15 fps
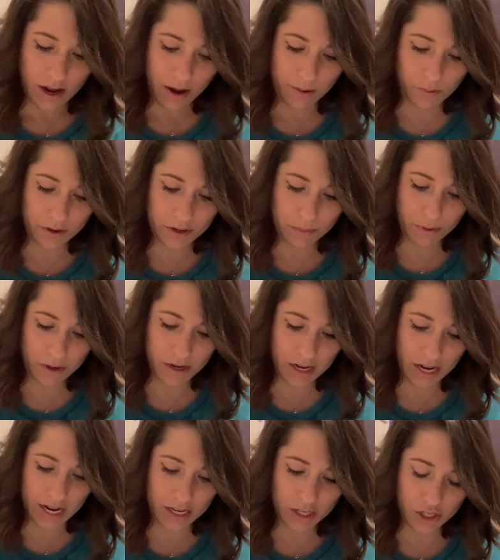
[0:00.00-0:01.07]
I'm going to put an
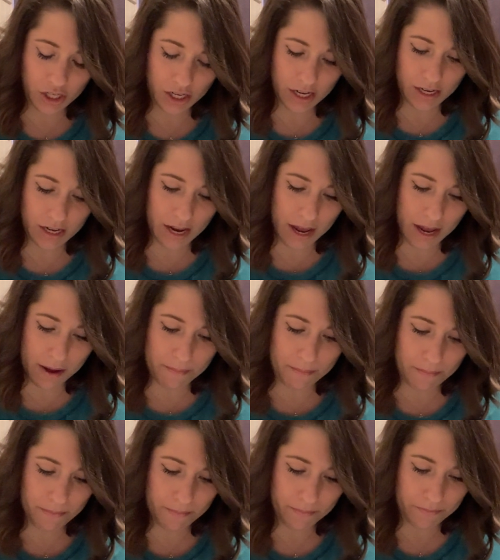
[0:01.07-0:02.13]
H and an
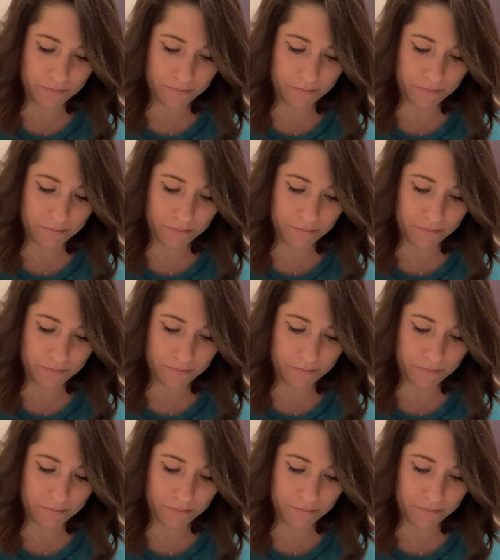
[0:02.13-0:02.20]
M.